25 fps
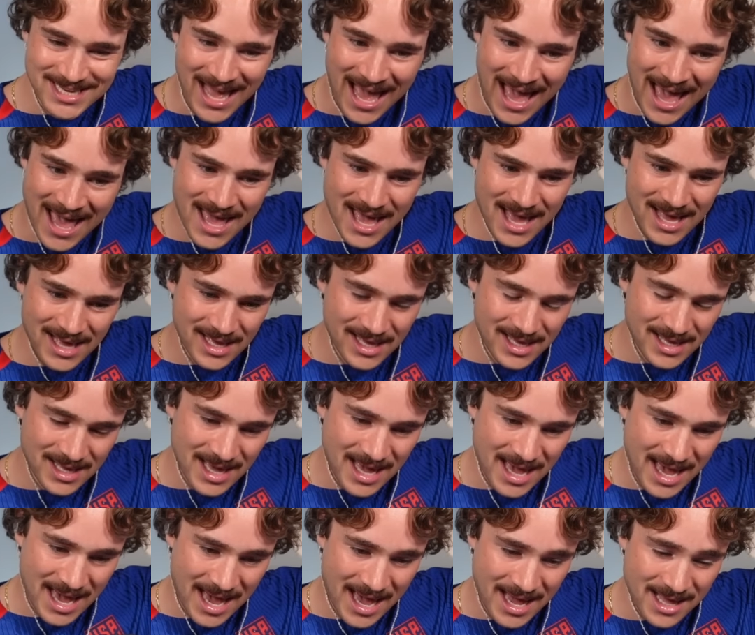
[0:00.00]

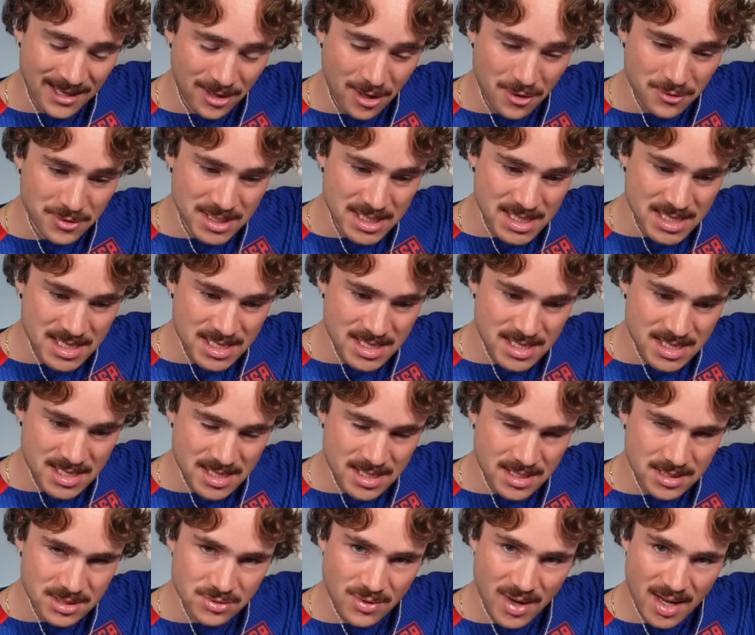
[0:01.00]
I
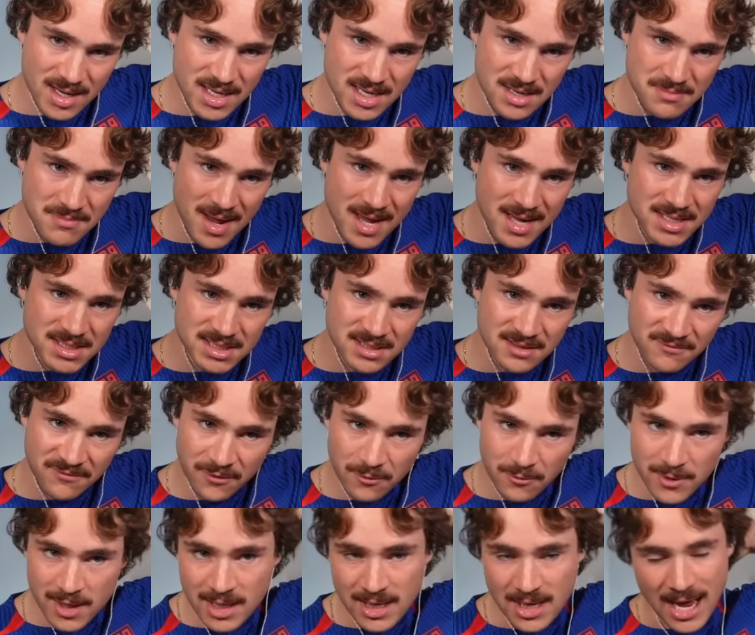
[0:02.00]
low-key... Do I need Madison
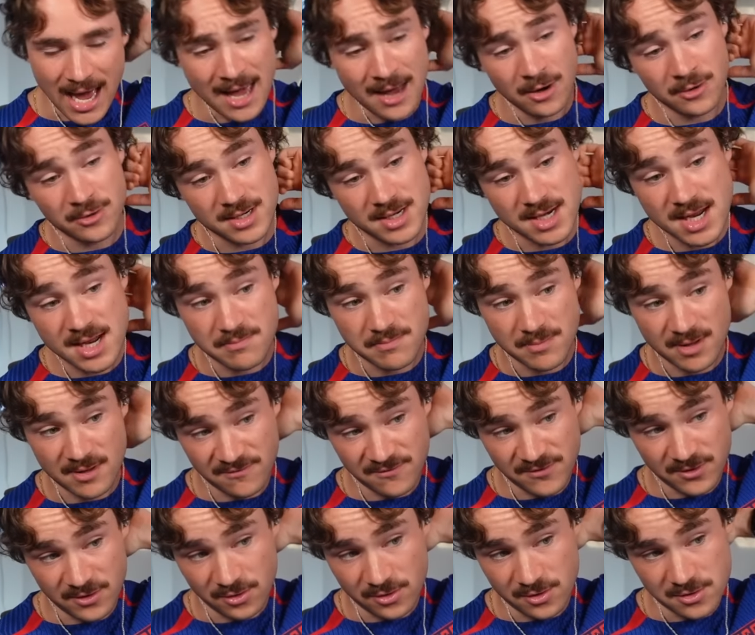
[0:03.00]
for weekend? I don't need
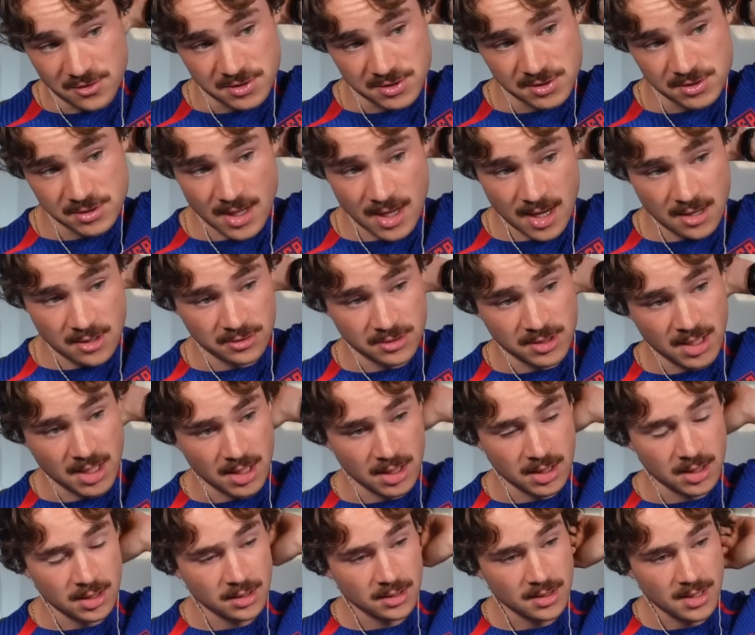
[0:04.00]
midfielders. I don't
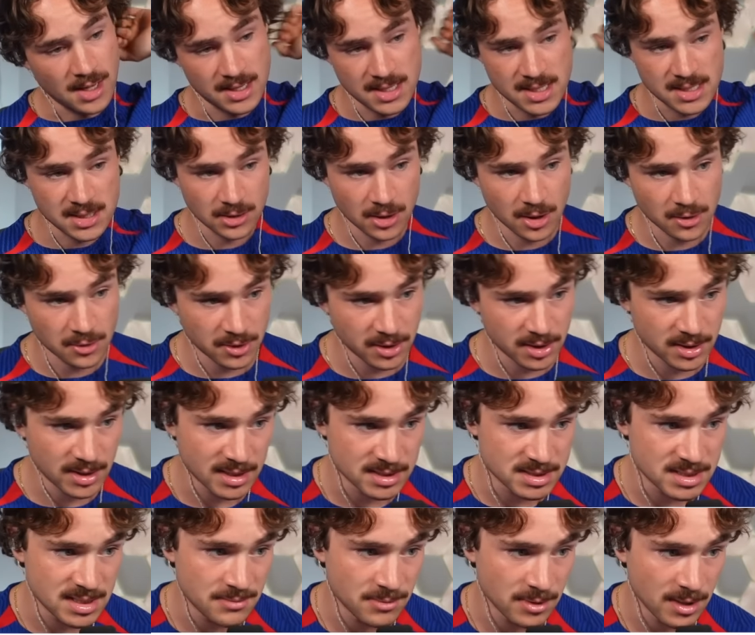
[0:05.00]
think. I need to go look at
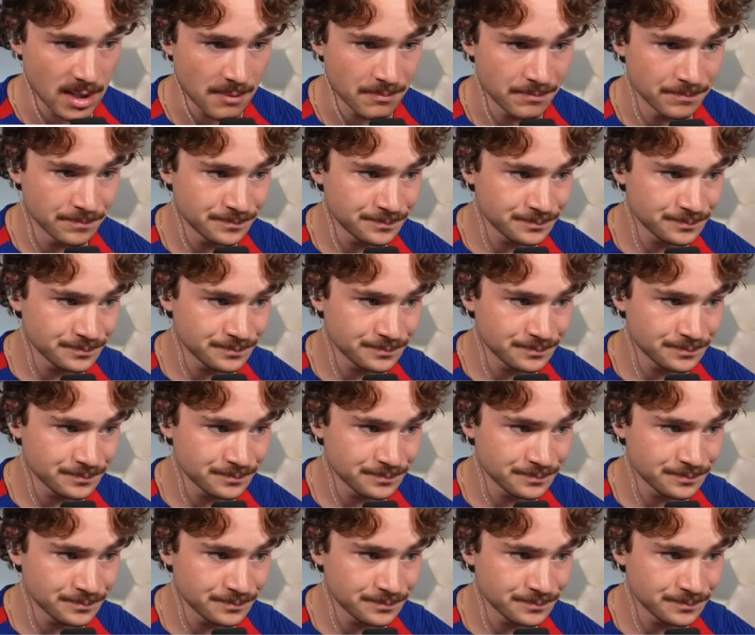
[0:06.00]
that team again.